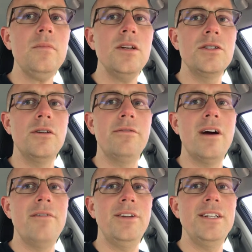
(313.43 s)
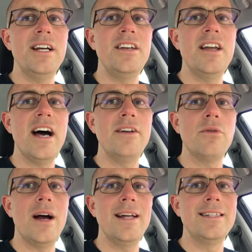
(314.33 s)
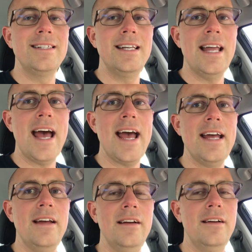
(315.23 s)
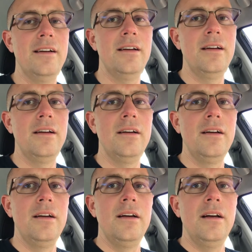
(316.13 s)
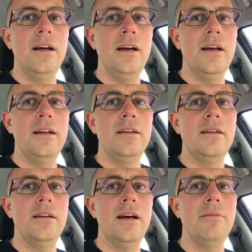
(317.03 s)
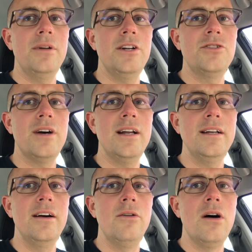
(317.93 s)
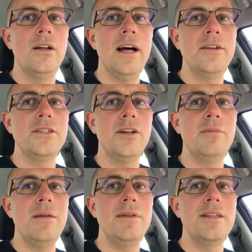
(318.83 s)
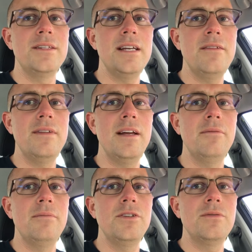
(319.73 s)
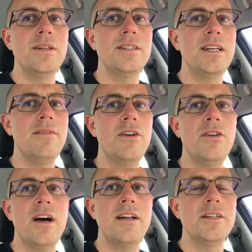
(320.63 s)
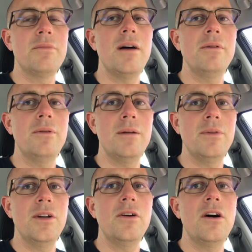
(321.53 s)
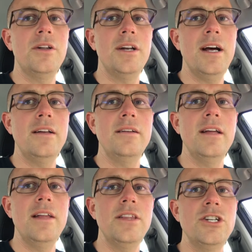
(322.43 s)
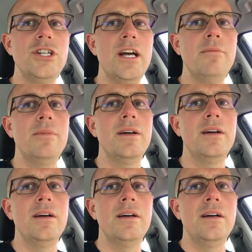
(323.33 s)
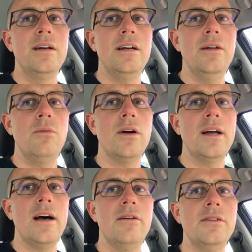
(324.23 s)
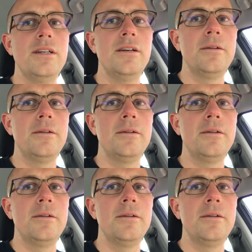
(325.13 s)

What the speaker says: so far I've only done 9 rides today. And I'm going to try to go all out till maybe this evening. Between 7 or 9 is probably when I'm going to call it night and hit the gym and work out.